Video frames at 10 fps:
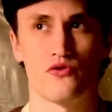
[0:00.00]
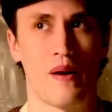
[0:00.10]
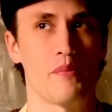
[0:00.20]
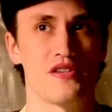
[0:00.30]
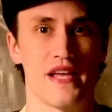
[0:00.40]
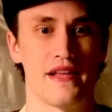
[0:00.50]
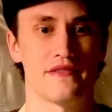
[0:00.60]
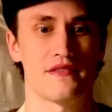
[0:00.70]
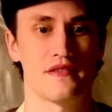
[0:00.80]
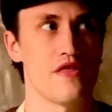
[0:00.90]

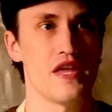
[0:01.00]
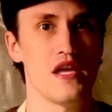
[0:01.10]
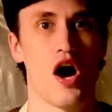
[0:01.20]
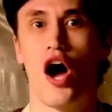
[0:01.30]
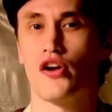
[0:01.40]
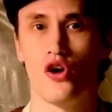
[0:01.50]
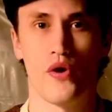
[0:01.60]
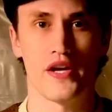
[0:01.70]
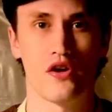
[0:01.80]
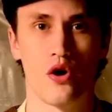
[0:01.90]
represents the
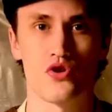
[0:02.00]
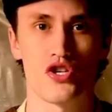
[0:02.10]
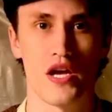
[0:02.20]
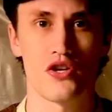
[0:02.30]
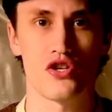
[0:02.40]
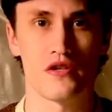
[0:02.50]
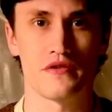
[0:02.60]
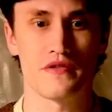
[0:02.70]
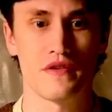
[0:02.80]
ongoing negotiations,